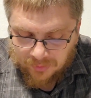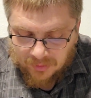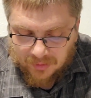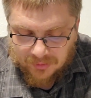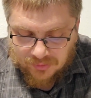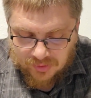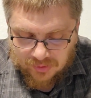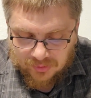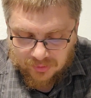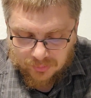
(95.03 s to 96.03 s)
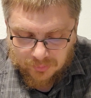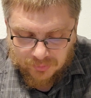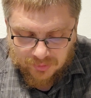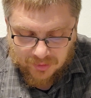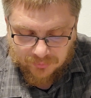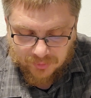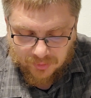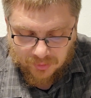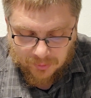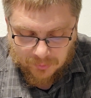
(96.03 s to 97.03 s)
and Jesus was left
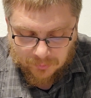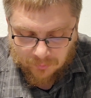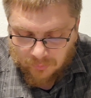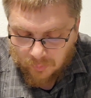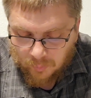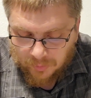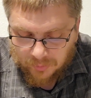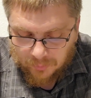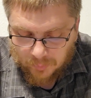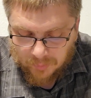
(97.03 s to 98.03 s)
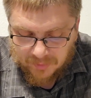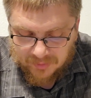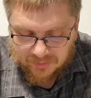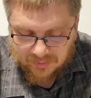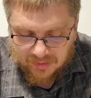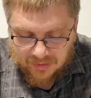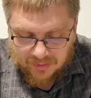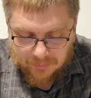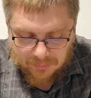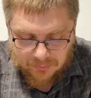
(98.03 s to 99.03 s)
alone with the woman
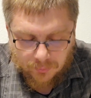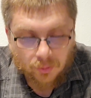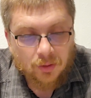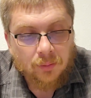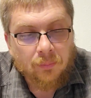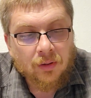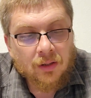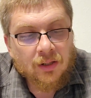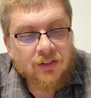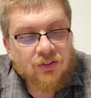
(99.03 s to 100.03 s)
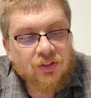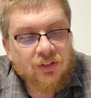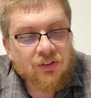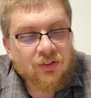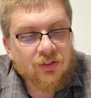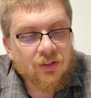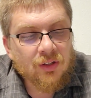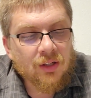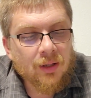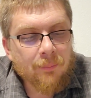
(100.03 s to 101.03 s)
standing before him. Jesus
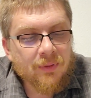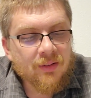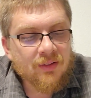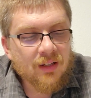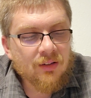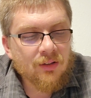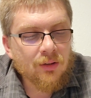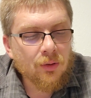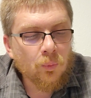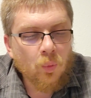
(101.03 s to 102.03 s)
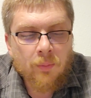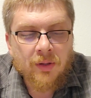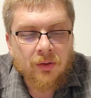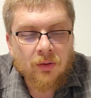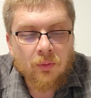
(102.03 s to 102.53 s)
stood up and said to her, "Woman,